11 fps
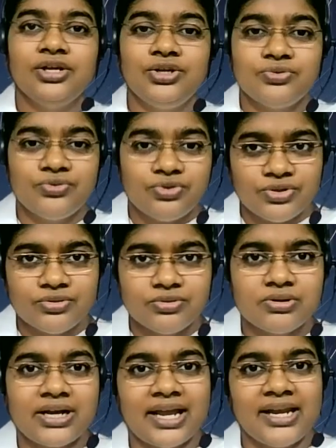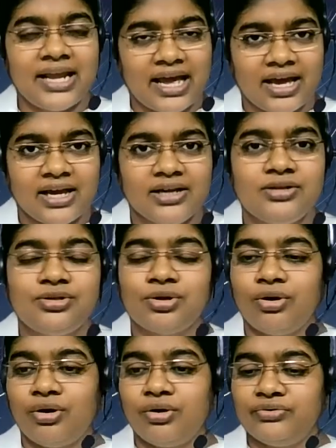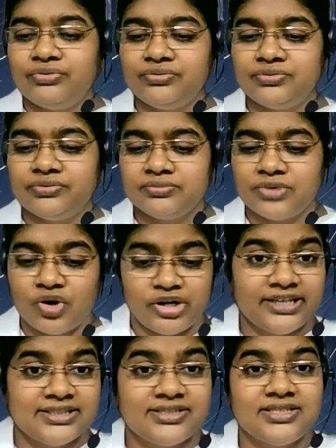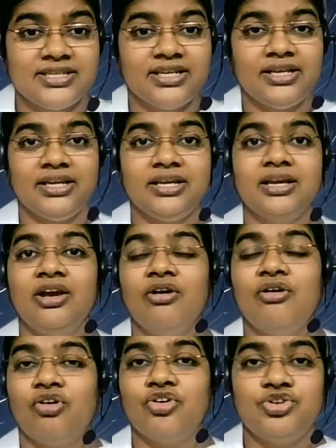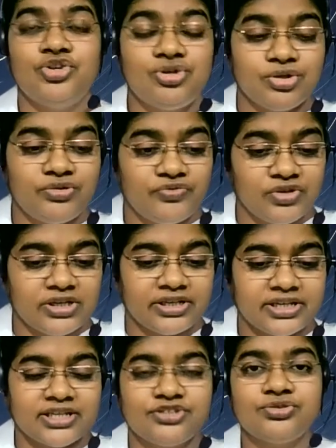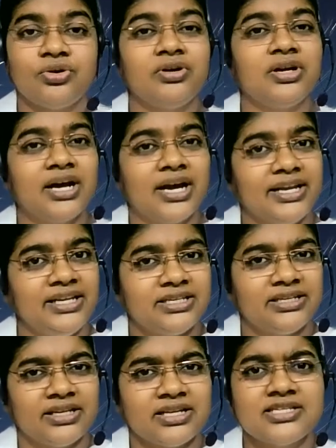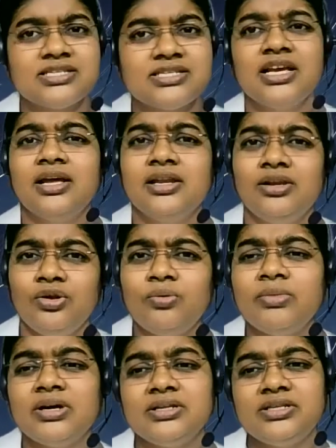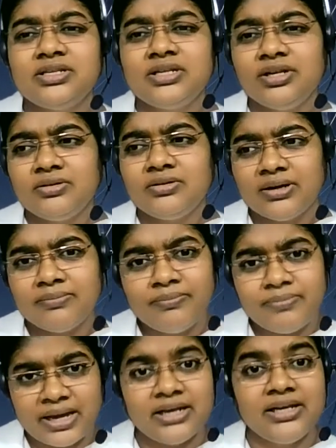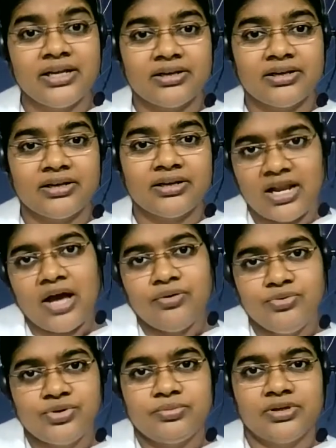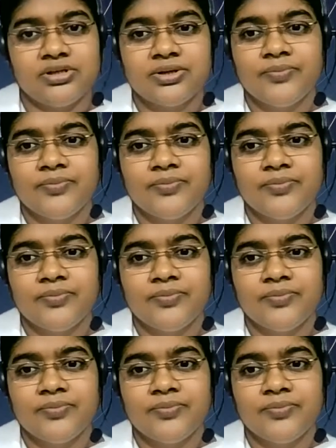you do an act of honesty or truthfulness or kindness, no matter your companion in outer world,